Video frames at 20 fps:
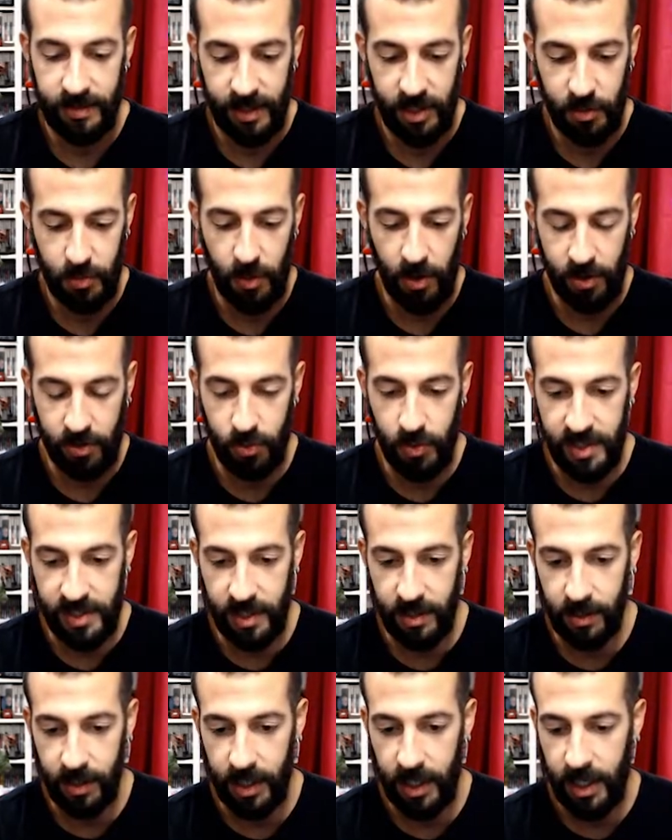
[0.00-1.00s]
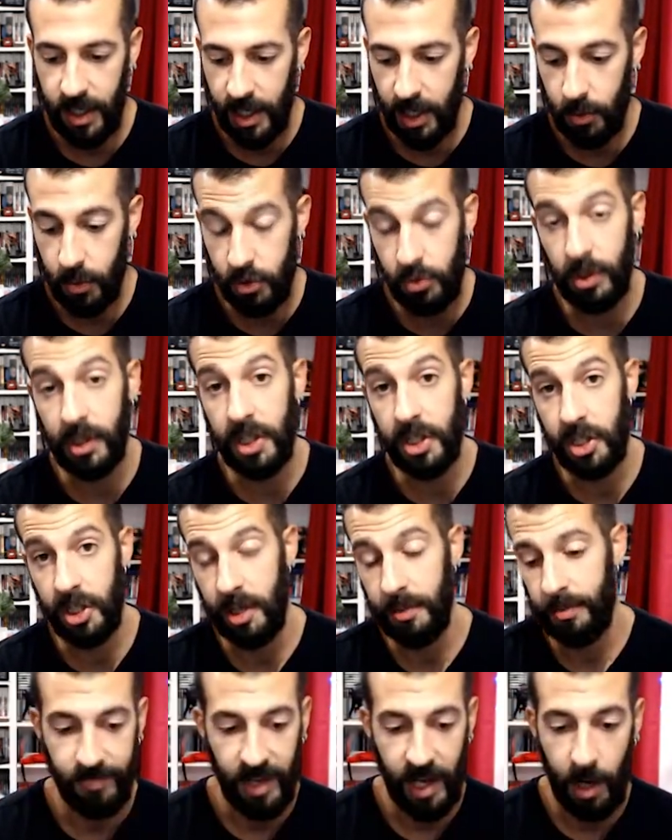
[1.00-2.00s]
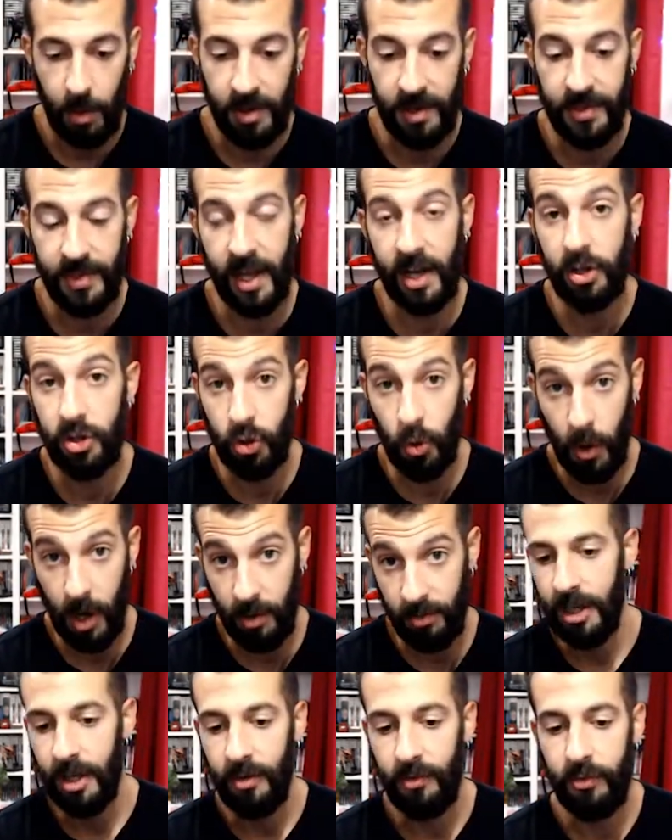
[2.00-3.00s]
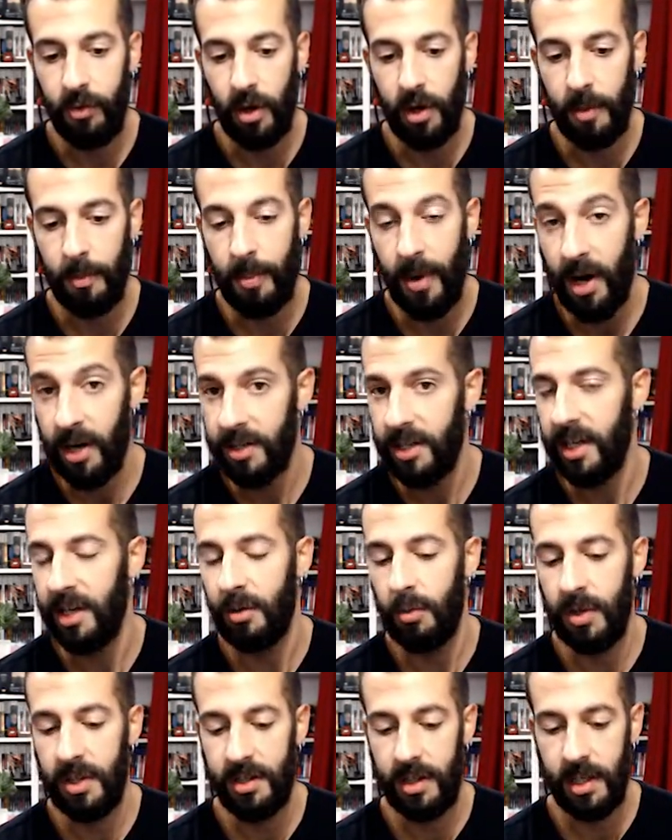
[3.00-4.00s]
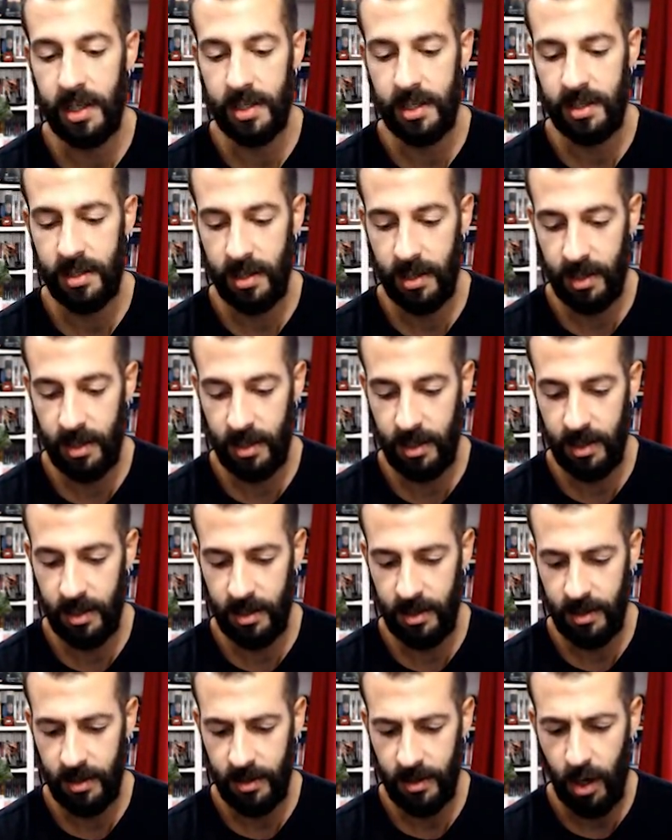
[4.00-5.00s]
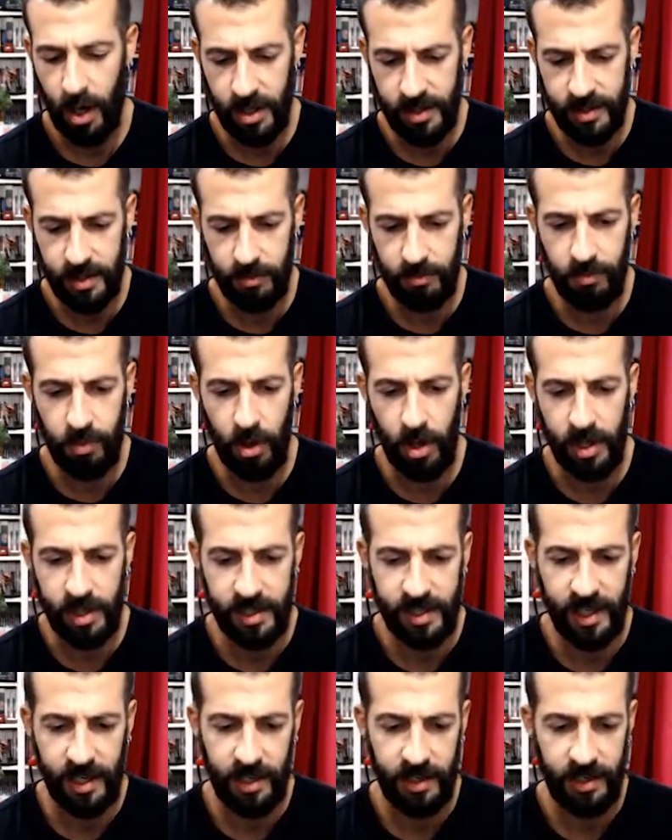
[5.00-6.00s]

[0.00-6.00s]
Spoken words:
box recently. It was really cheap. I want to thank João for parting with this awesome box and